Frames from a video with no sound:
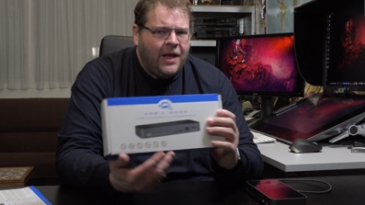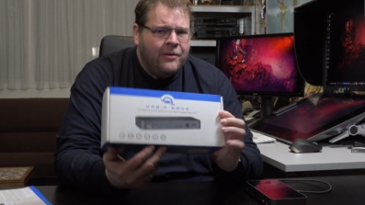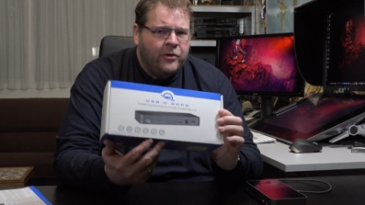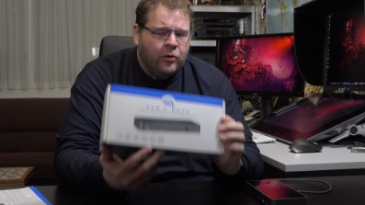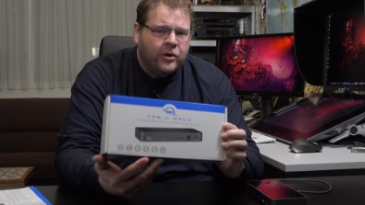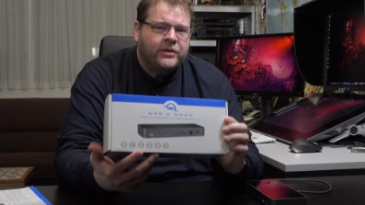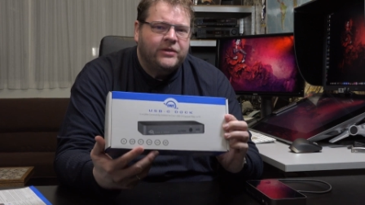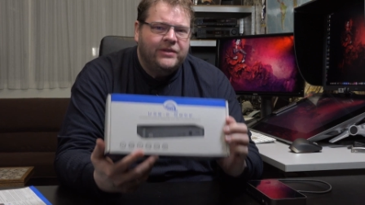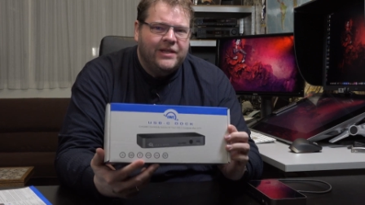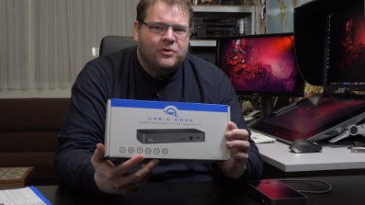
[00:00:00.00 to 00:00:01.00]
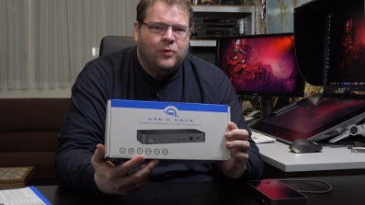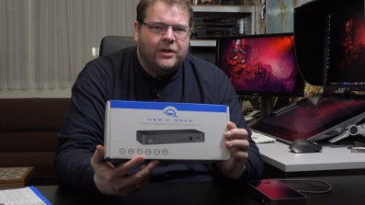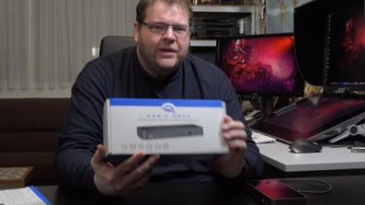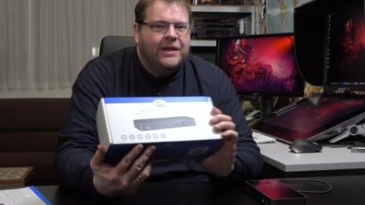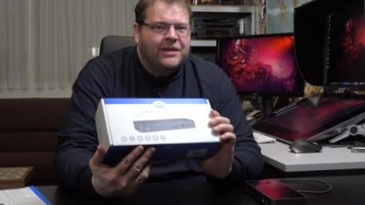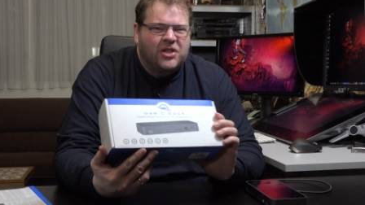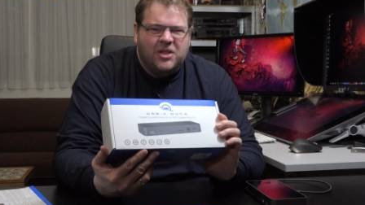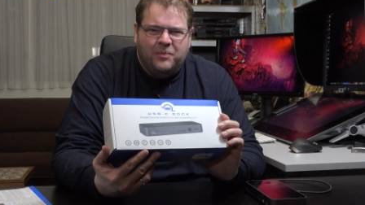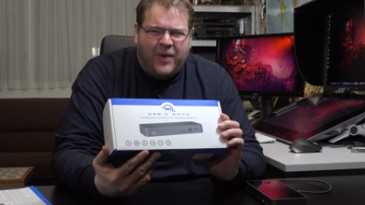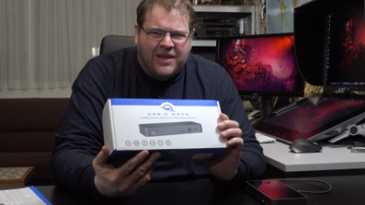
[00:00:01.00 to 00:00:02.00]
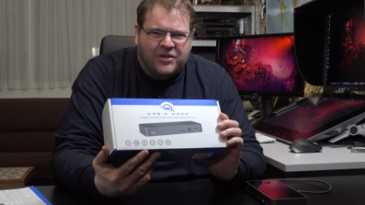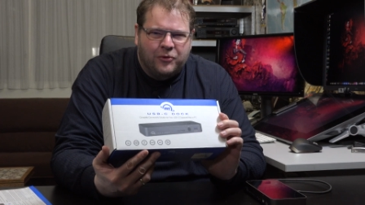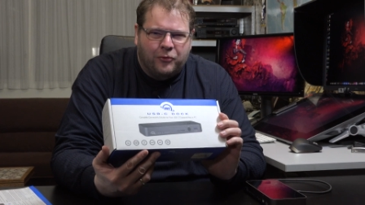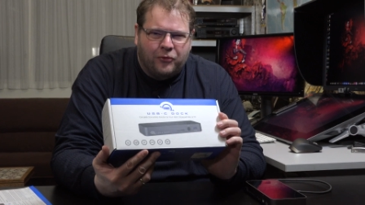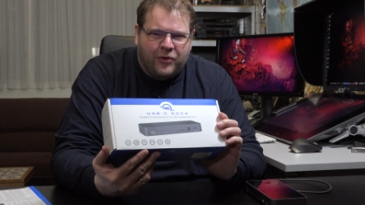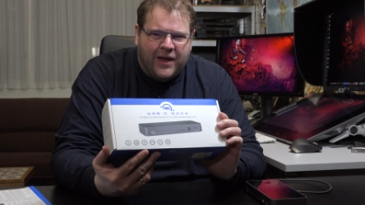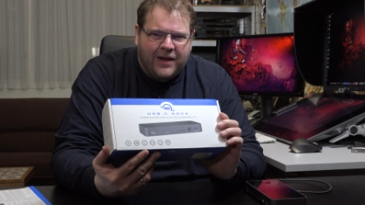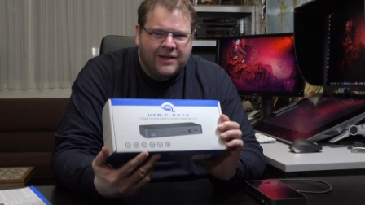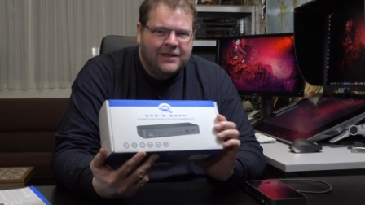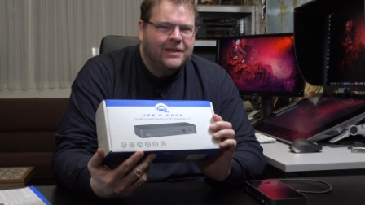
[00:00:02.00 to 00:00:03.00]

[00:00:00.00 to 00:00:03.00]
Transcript: And we ordered this one in space gray.